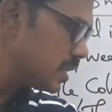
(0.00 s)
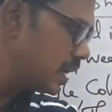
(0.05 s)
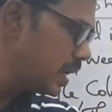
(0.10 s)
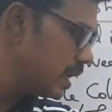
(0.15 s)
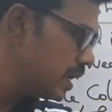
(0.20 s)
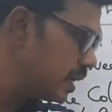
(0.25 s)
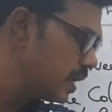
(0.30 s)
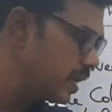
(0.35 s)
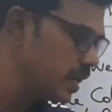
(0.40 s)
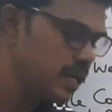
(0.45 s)

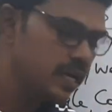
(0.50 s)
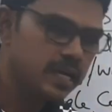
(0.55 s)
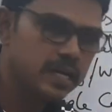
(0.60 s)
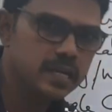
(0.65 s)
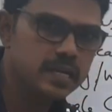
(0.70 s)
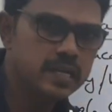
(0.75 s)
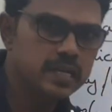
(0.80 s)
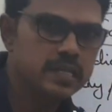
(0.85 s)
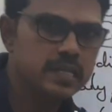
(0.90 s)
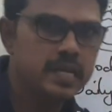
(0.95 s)
are recorded
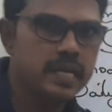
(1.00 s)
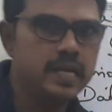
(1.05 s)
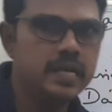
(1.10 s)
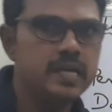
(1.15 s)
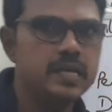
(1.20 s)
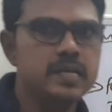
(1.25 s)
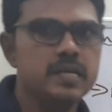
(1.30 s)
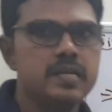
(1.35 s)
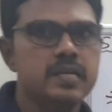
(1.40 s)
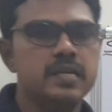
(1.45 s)
in the
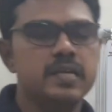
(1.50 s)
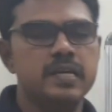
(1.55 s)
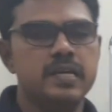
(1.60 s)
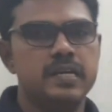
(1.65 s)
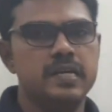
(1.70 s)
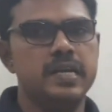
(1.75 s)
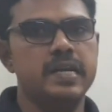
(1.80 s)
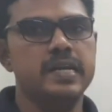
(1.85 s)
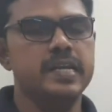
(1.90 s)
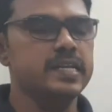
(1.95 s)

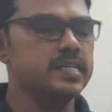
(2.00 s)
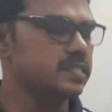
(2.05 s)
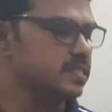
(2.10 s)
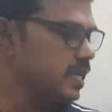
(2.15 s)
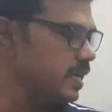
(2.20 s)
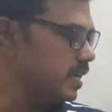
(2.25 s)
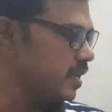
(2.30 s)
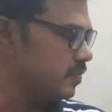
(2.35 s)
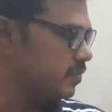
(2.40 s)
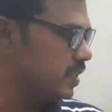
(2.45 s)
credit
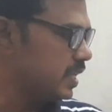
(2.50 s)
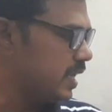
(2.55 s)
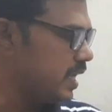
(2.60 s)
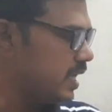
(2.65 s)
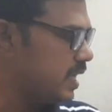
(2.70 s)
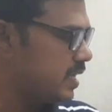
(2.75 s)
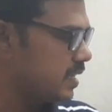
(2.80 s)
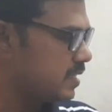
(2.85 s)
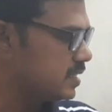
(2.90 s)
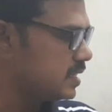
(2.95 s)
side of
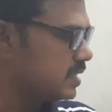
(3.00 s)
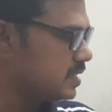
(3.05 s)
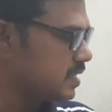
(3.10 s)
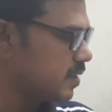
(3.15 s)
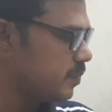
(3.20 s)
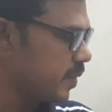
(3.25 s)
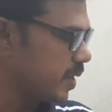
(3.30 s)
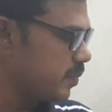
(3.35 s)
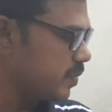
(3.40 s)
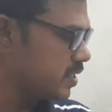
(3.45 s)
the receipts
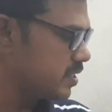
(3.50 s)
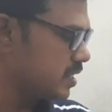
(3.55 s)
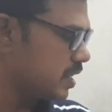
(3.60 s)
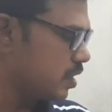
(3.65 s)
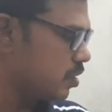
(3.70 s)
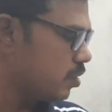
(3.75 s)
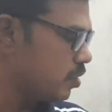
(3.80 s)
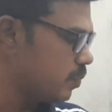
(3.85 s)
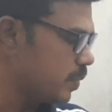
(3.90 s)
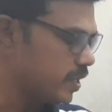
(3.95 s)
and payments
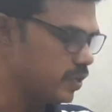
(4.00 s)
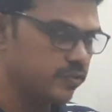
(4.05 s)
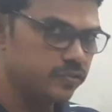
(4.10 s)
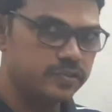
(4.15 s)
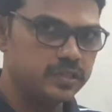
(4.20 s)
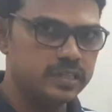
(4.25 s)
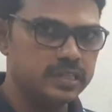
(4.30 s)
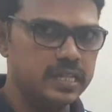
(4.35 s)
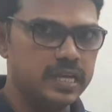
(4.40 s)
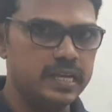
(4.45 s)
account by
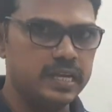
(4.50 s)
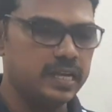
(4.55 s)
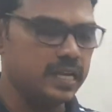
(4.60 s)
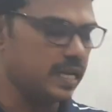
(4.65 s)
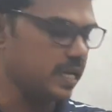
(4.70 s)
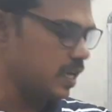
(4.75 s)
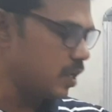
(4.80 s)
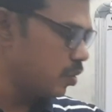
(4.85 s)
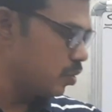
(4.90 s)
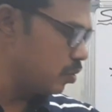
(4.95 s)
using the real
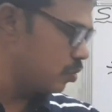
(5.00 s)
account